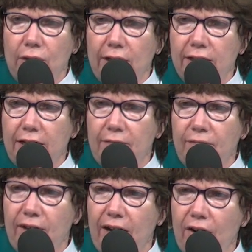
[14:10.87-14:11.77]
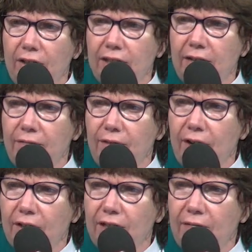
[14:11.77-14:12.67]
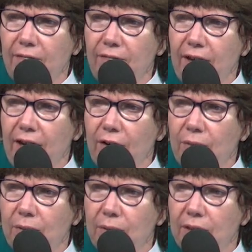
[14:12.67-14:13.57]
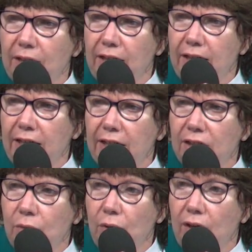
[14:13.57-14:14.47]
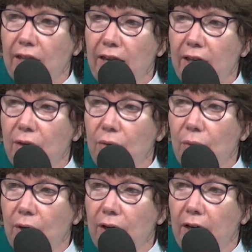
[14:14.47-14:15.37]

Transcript: That's not fair. It's not fair. It's not fair. We're supposed to say, yes, Lord, thank you, Lord.